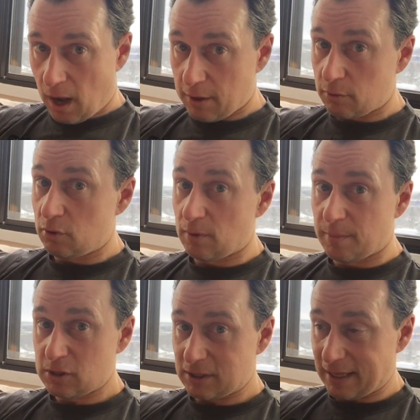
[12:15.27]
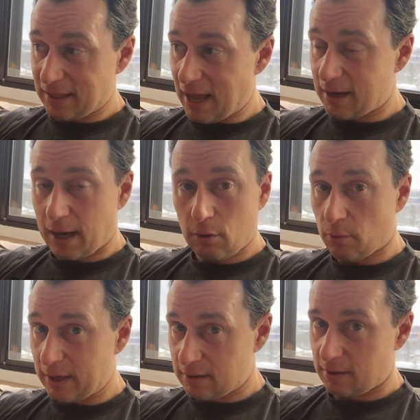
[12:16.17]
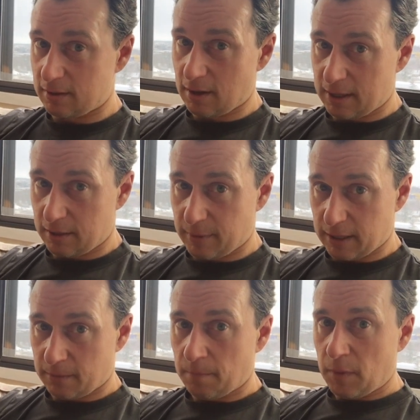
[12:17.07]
I don't do it much like that. I go right to the Dynamite.